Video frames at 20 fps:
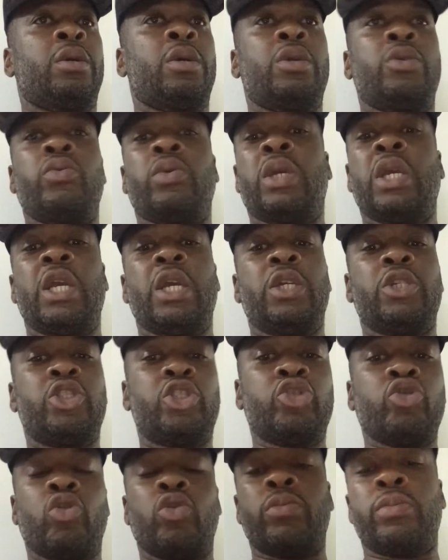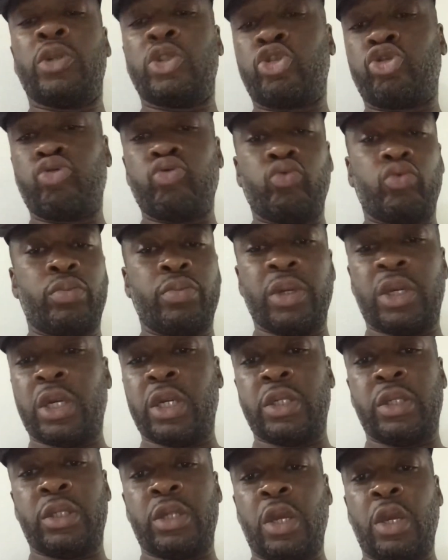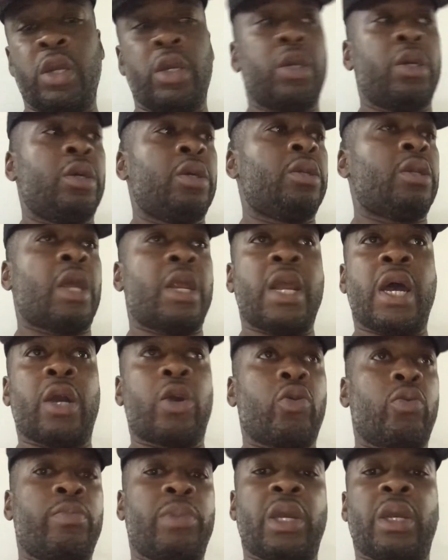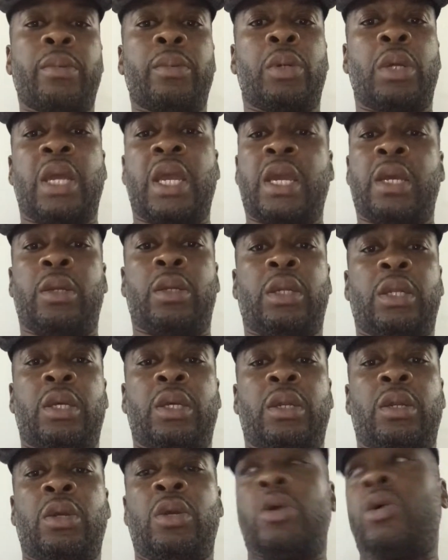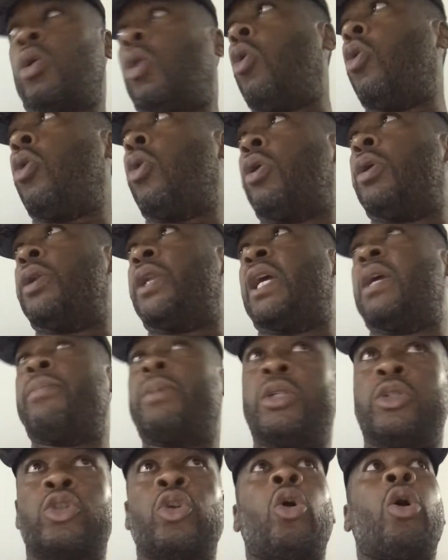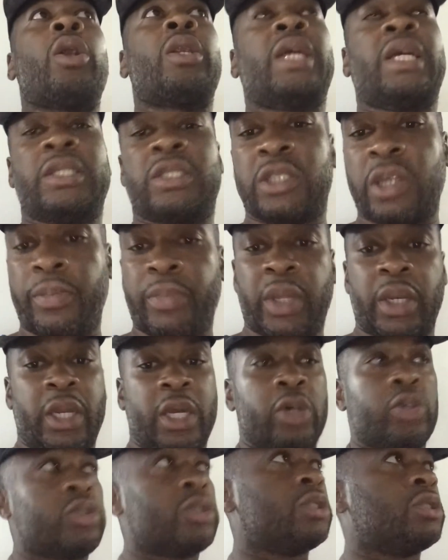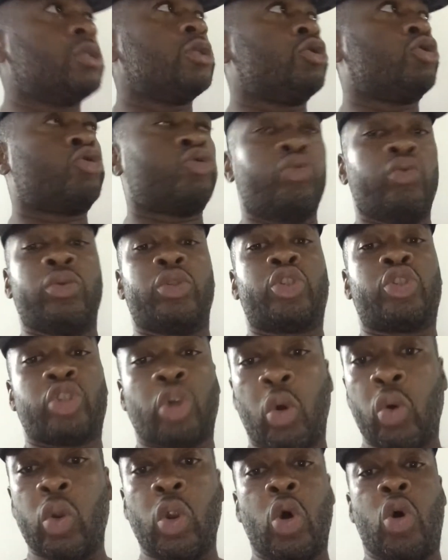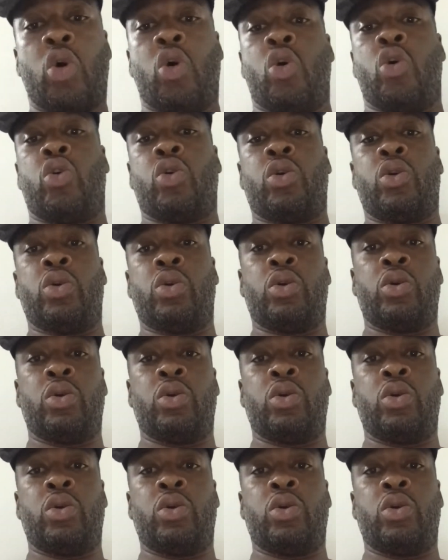And you can't show them the truth because they're not going to be able to handle it, or they've been taught that something else is the truth so long